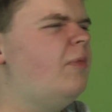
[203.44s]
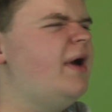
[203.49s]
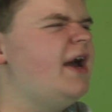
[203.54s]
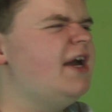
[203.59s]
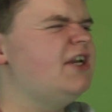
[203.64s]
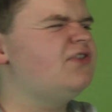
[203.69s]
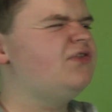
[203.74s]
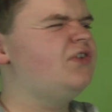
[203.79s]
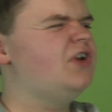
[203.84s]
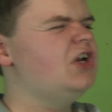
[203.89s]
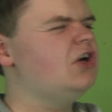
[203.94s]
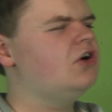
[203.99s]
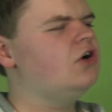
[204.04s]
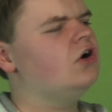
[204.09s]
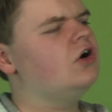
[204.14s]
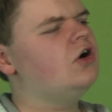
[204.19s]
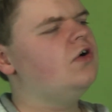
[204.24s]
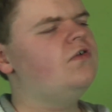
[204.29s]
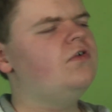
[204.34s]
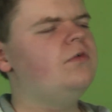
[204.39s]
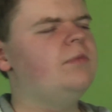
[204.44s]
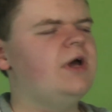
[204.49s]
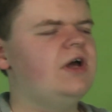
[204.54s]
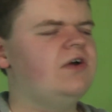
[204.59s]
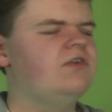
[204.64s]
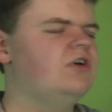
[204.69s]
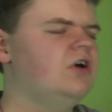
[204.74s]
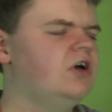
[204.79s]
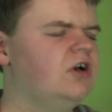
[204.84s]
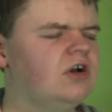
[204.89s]
mate, do you think you could cover
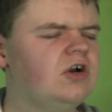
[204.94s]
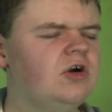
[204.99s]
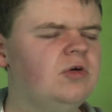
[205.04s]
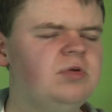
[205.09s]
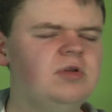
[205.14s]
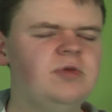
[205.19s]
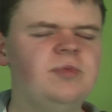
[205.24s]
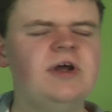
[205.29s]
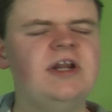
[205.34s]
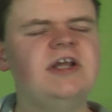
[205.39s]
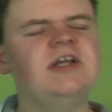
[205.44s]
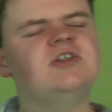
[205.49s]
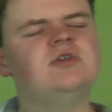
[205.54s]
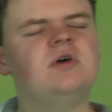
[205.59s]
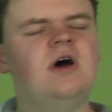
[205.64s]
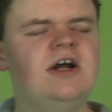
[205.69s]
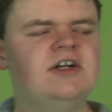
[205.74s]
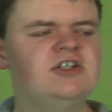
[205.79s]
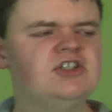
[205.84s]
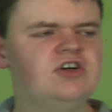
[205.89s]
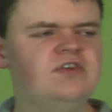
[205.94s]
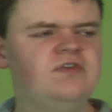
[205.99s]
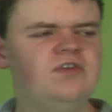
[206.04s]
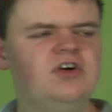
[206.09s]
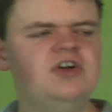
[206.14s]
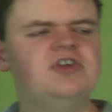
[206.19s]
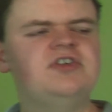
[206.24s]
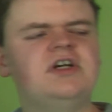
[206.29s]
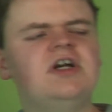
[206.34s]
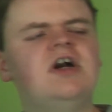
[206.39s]
me for a couple of minutes while I just go
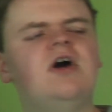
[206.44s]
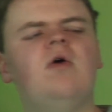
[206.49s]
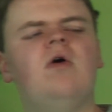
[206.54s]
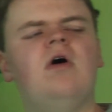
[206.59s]
for a drink of